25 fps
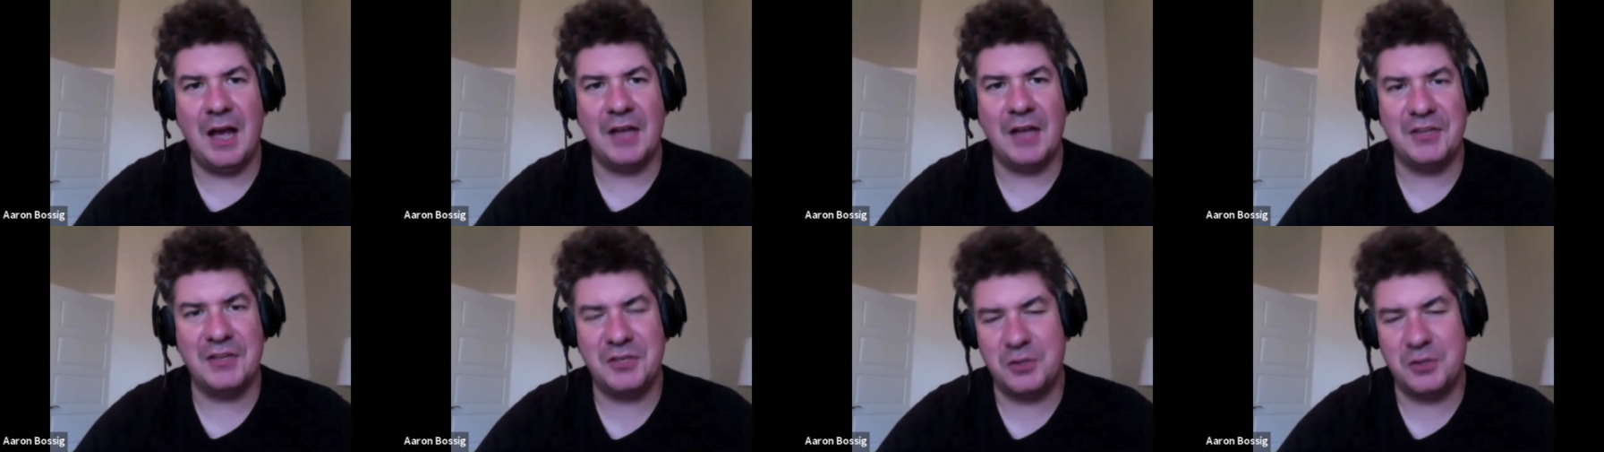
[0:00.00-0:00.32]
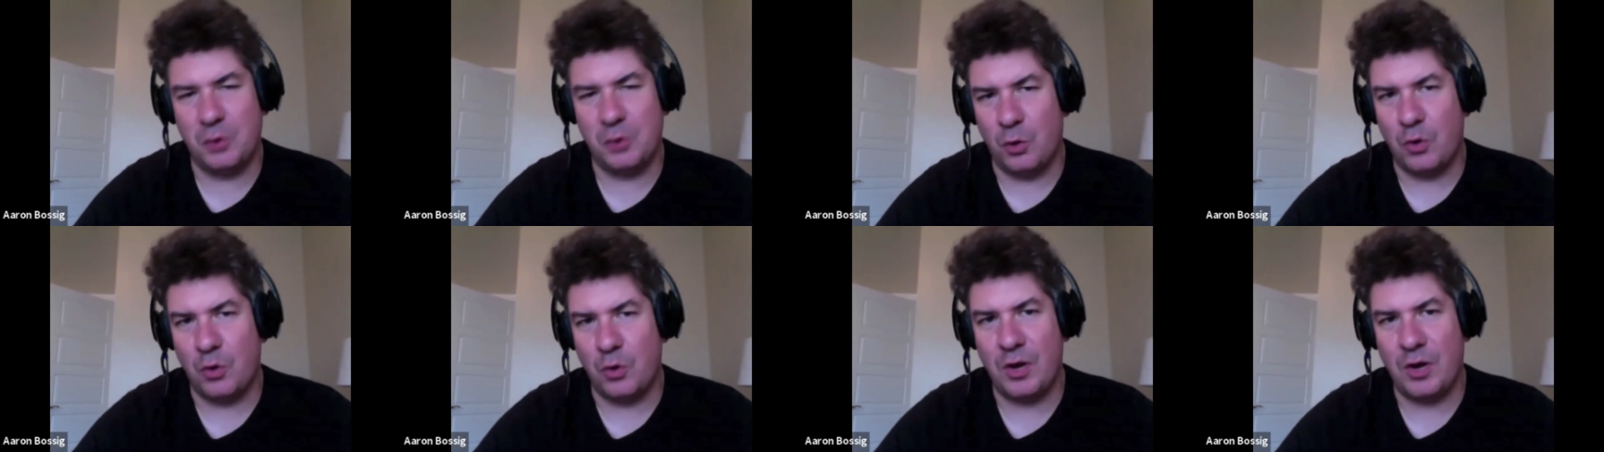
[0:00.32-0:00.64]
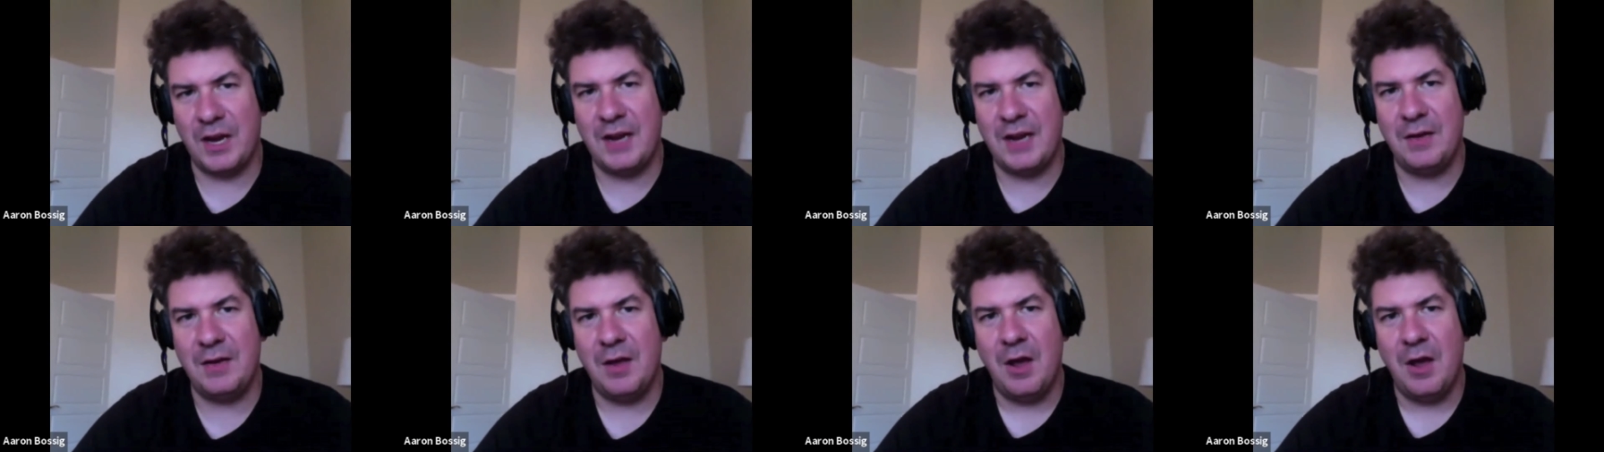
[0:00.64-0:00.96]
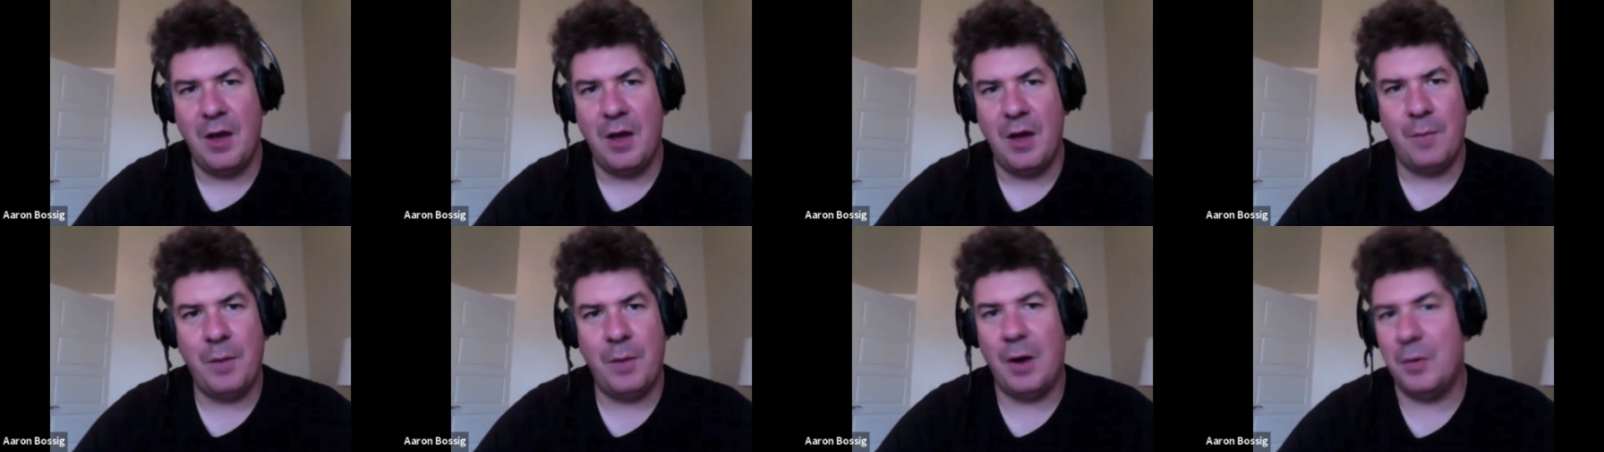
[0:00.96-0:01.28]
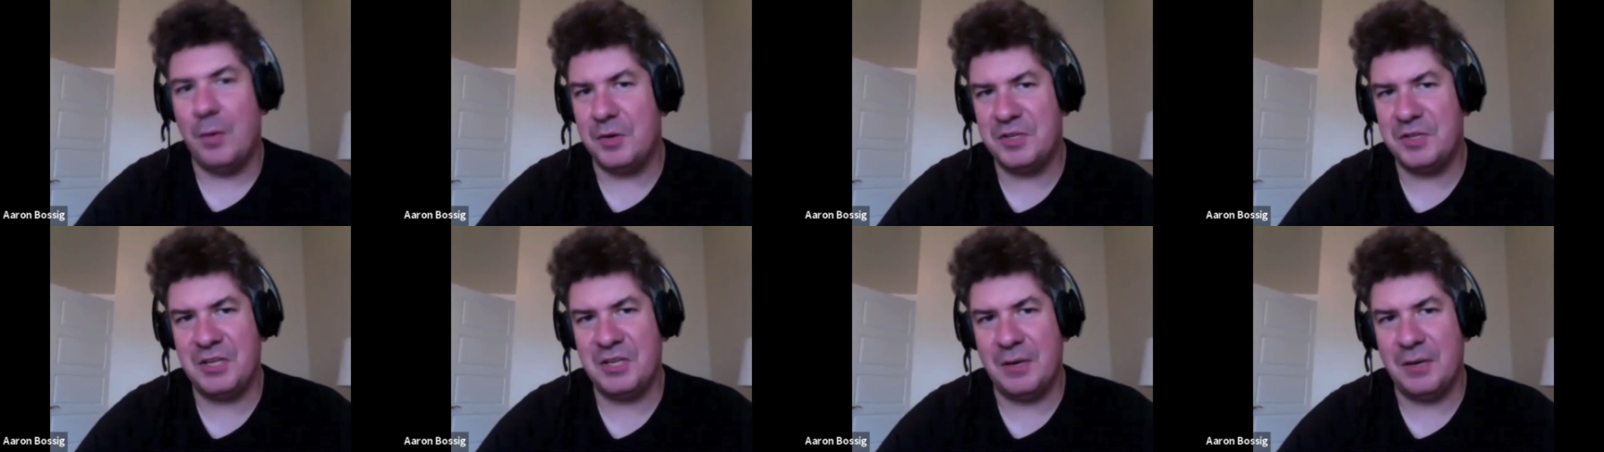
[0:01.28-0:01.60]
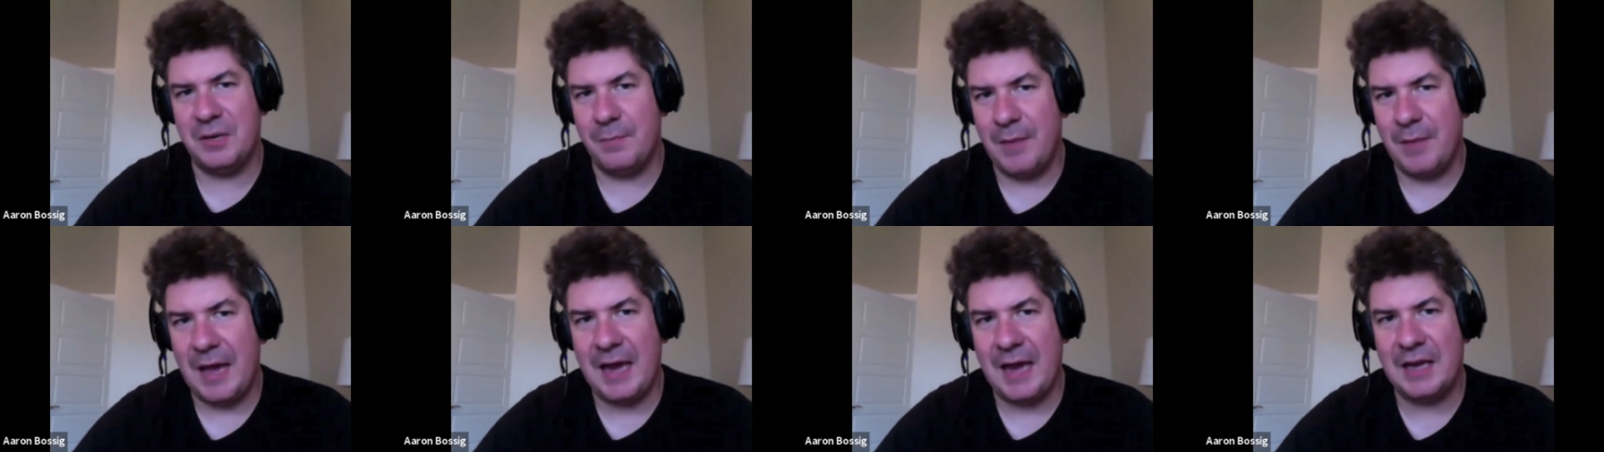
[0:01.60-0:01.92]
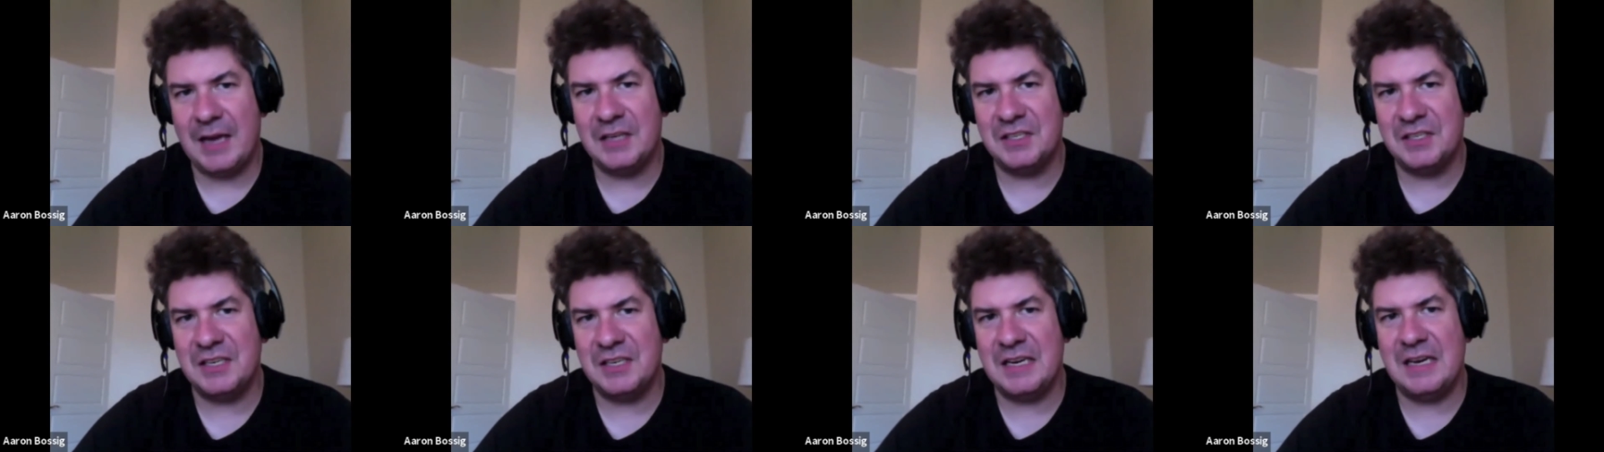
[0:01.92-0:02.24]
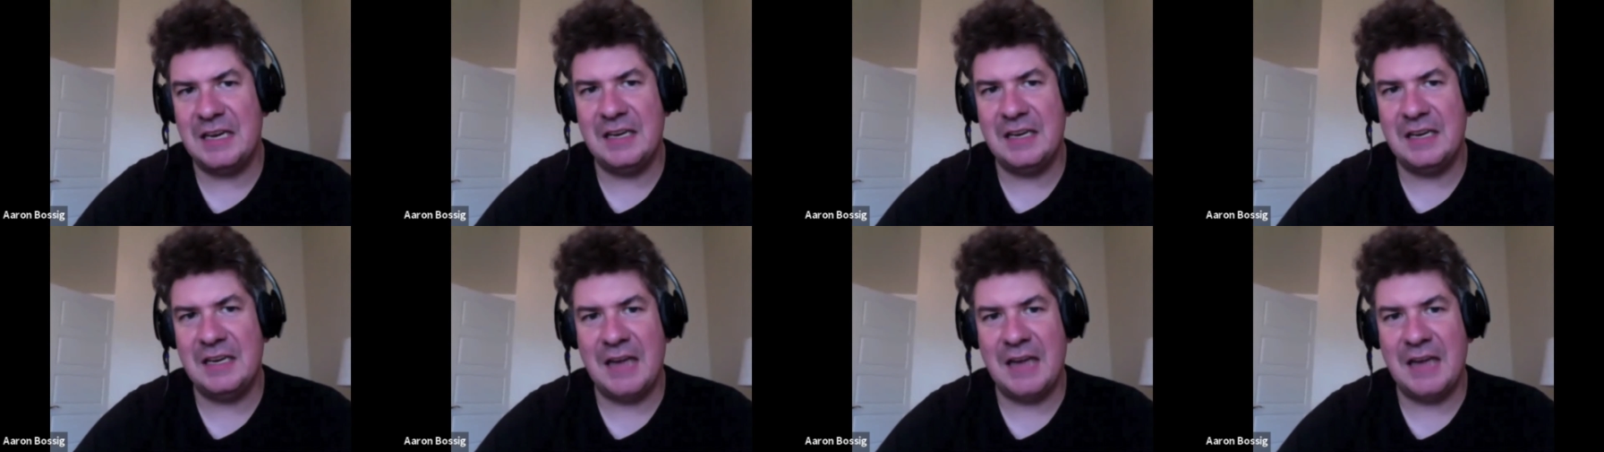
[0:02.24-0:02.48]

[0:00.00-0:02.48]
a story published in a magazine,